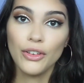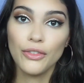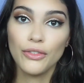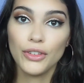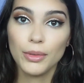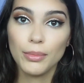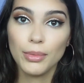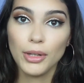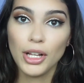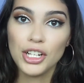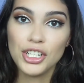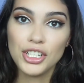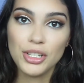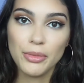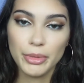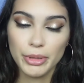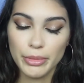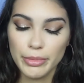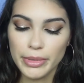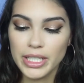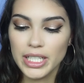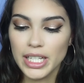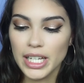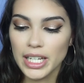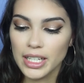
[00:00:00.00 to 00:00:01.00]
For blush, I'm going
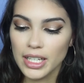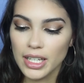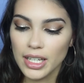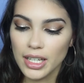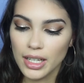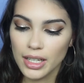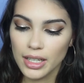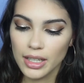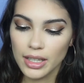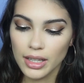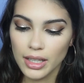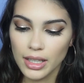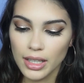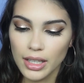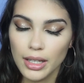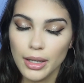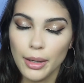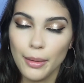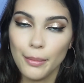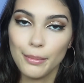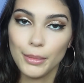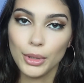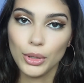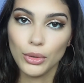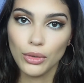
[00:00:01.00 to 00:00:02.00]
to be taking
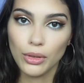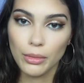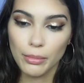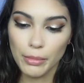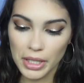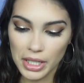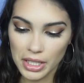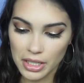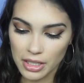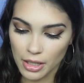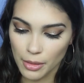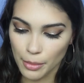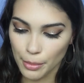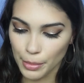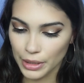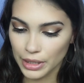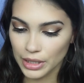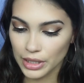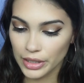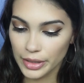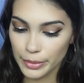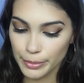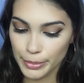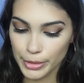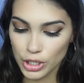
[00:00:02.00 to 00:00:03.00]
the Milk Makeup
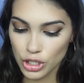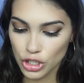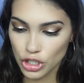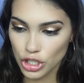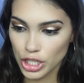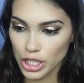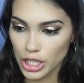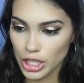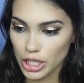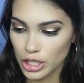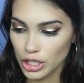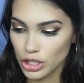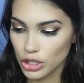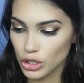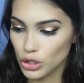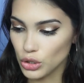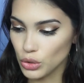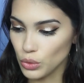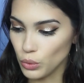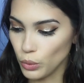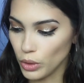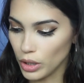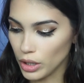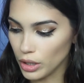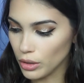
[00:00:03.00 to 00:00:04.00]
Lip and Cheek
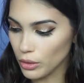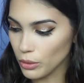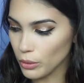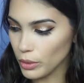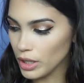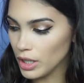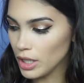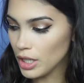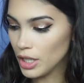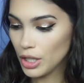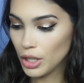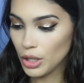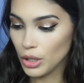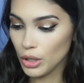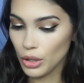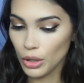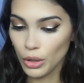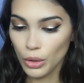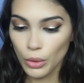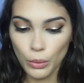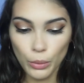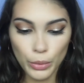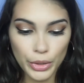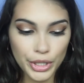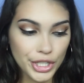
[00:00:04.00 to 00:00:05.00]
Duo,
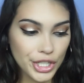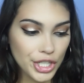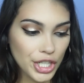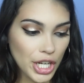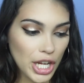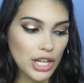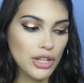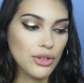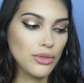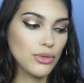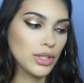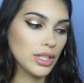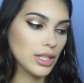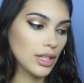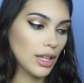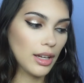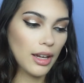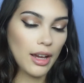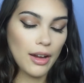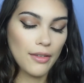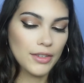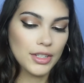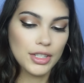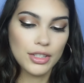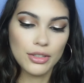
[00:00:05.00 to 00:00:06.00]
which I use in like
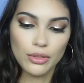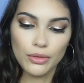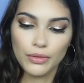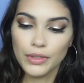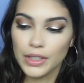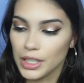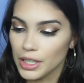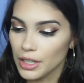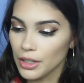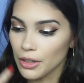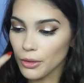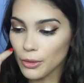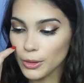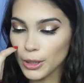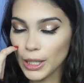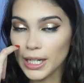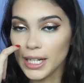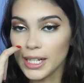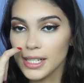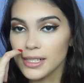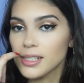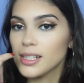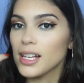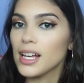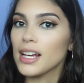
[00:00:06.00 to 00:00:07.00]
every single video. Like
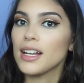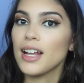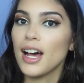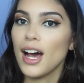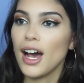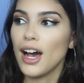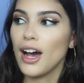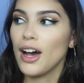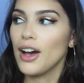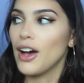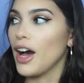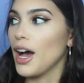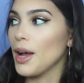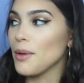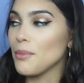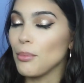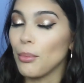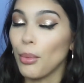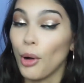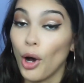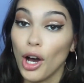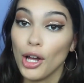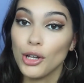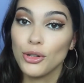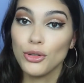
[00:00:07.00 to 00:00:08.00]
I said, I
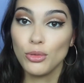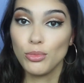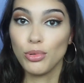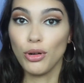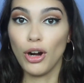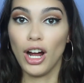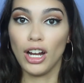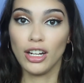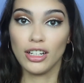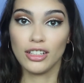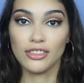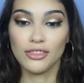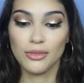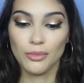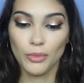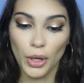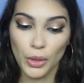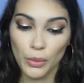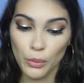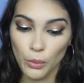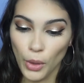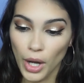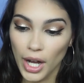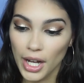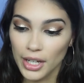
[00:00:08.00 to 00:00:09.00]
bought new products from
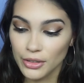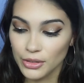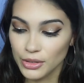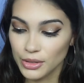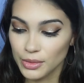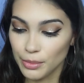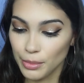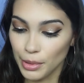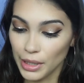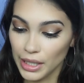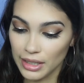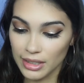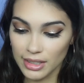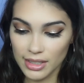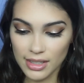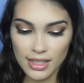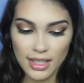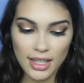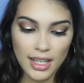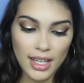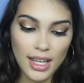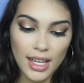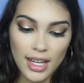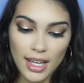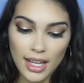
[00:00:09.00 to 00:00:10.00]
Wet n Wild, but
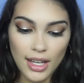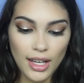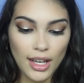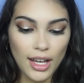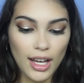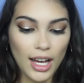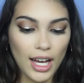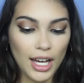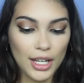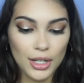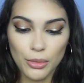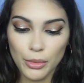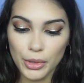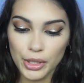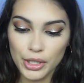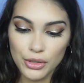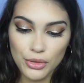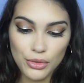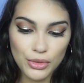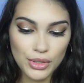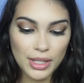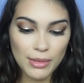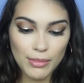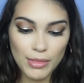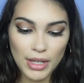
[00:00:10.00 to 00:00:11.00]
I don't want to
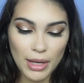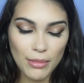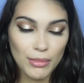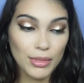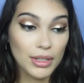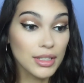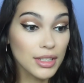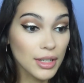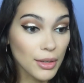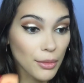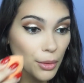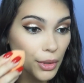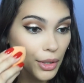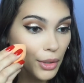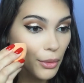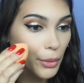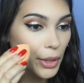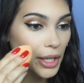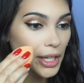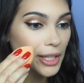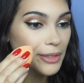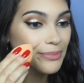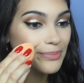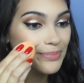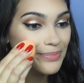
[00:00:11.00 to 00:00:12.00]
use them yet because I want to
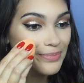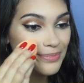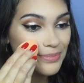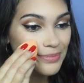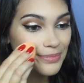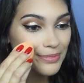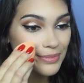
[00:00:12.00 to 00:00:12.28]
wait